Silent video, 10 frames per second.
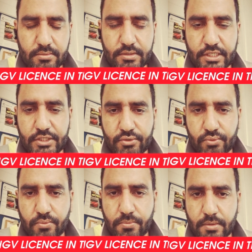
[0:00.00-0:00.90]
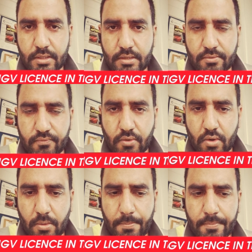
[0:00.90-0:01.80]
D2
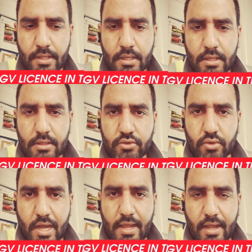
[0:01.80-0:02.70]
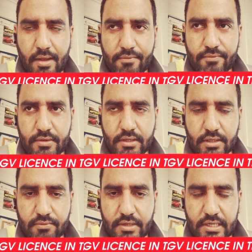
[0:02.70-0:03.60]
form. So I have
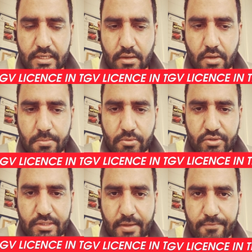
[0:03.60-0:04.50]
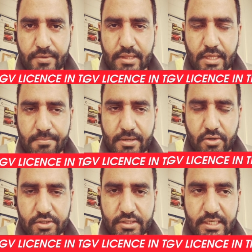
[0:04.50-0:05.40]
covered almost everything,
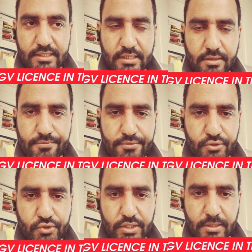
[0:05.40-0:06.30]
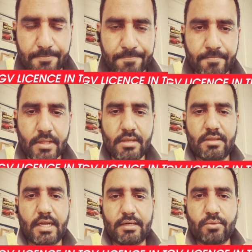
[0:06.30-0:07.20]
because there is a confusion
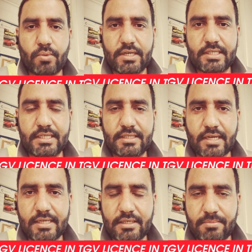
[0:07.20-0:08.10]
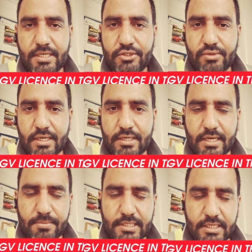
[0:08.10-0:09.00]
that what entitlement you can
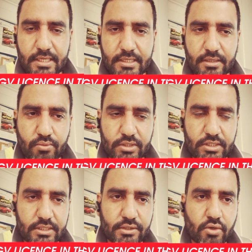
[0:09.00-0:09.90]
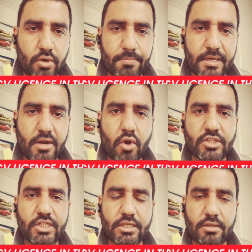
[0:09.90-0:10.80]
get. Basically the questions are a bit
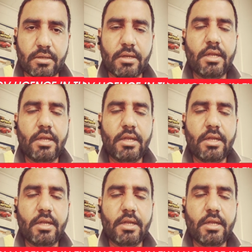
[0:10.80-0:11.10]
logical,